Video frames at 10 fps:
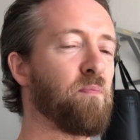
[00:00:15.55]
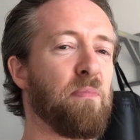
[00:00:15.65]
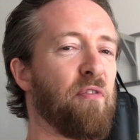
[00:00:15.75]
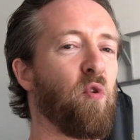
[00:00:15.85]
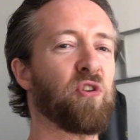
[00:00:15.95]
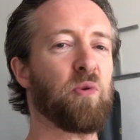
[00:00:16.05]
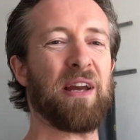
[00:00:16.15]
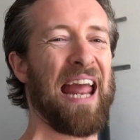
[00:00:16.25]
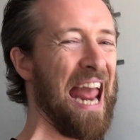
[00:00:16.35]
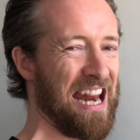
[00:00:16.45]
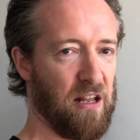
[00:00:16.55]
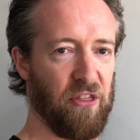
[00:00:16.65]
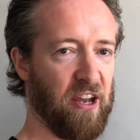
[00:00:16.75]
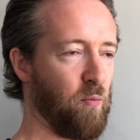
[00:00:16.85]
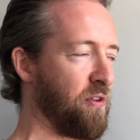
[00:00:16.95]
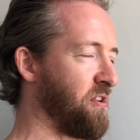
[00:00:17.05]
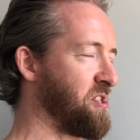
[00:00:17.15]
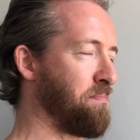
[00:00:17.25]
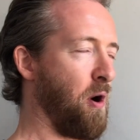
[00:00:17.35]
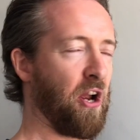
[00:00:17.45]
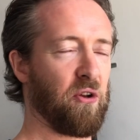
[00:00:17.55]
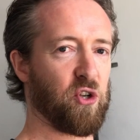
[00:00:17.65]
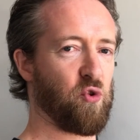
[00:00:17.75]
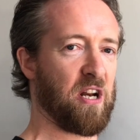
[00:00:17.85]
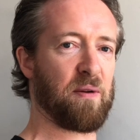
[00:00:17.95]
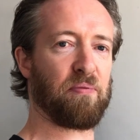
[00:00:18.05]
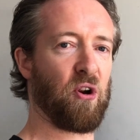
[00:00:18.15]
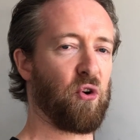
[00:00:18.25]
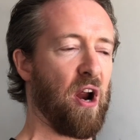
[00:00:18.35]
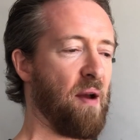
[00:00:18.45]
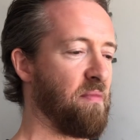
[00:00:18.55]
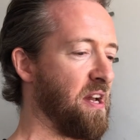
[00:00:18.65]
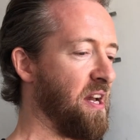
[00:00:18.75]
before doing anything, whether it's embarking on a training program,